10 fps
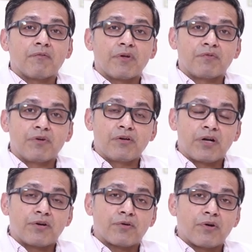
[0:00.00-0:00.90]
with full
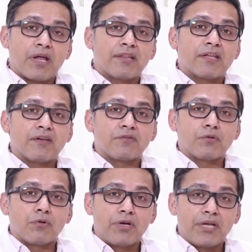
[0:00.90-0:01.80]
control and there is
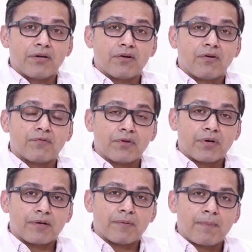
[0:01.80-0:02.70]
no leak of
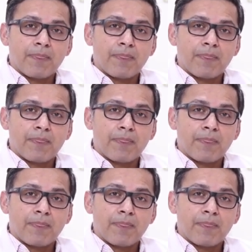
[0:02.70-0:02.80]
urine.